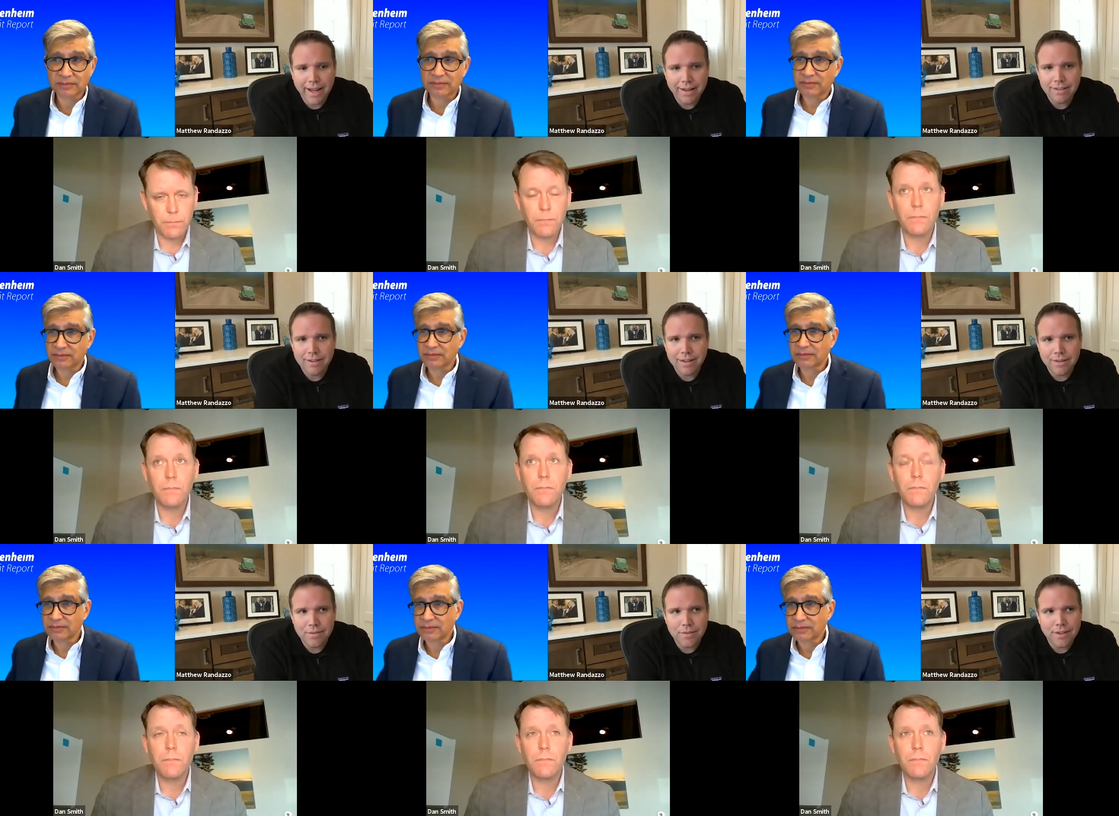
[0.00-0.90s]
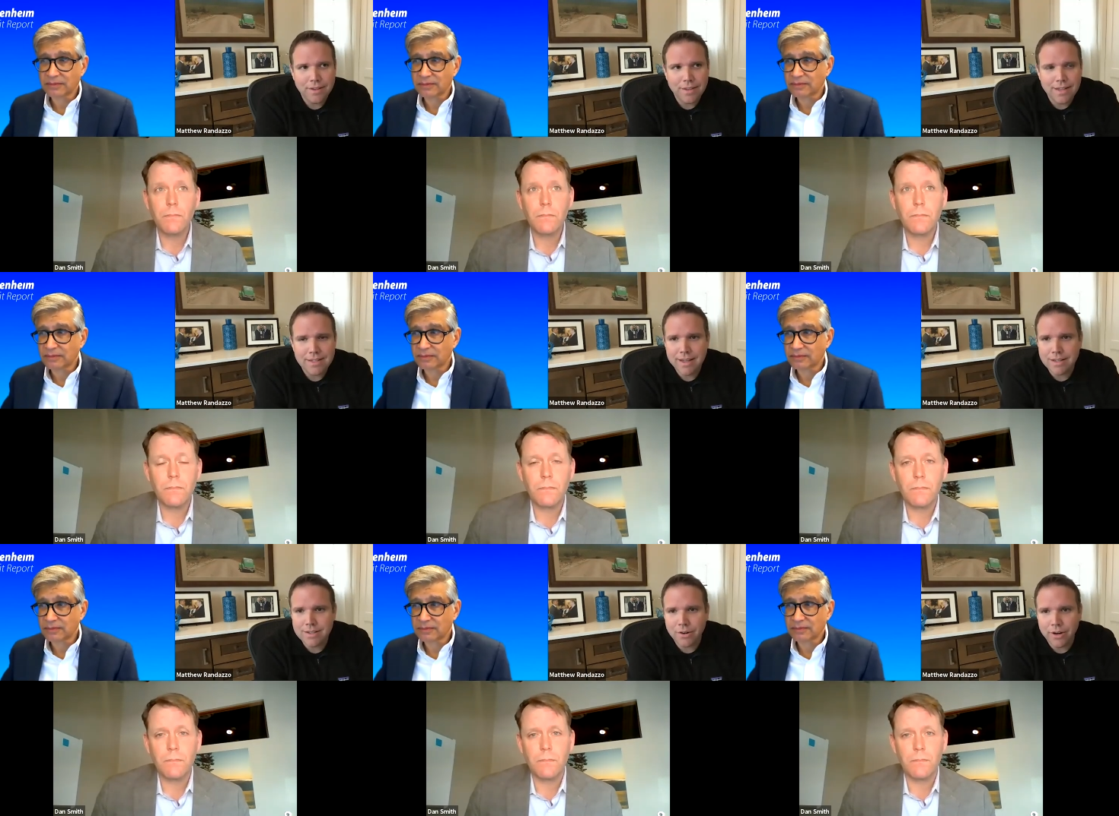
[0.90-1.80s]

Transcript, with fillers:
Speaker 1: that these things are